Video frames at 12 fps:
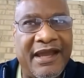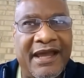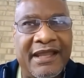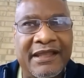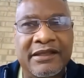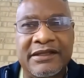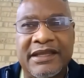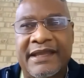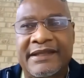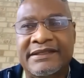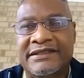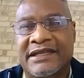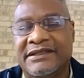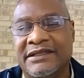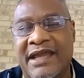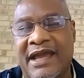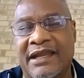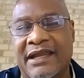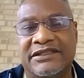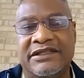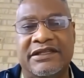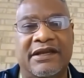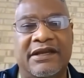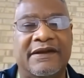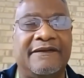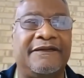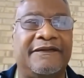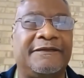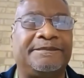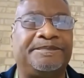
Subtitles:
I look at and take the analogy of